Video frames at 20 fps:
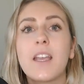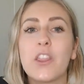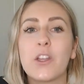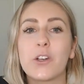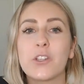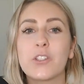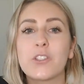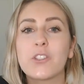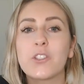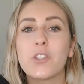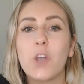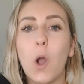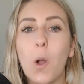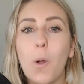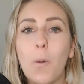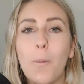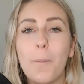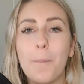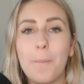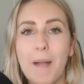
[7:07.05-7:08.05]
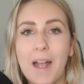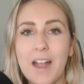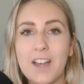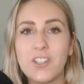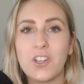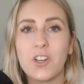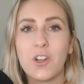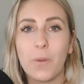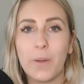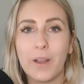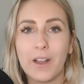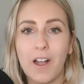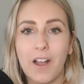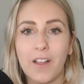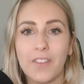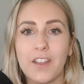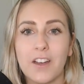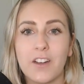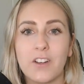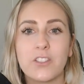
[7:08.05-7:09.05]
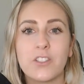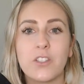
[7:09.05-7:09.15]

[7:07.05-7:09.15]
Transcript: There's so much going on there.